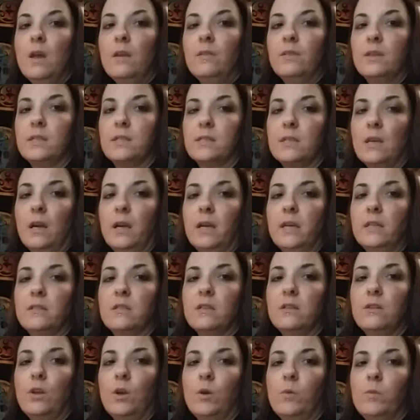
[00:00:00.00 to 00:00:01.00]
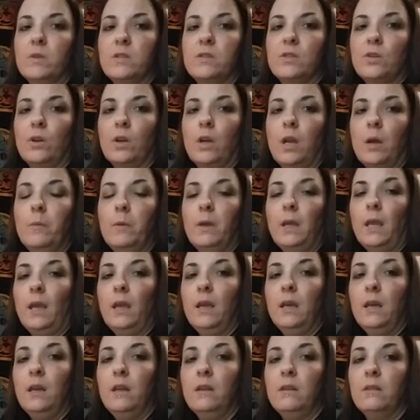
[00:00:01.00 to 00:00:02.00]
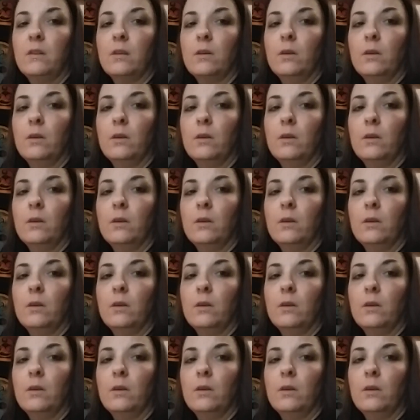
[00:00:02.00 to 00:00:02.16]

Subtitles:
the signs and omens that are coming in,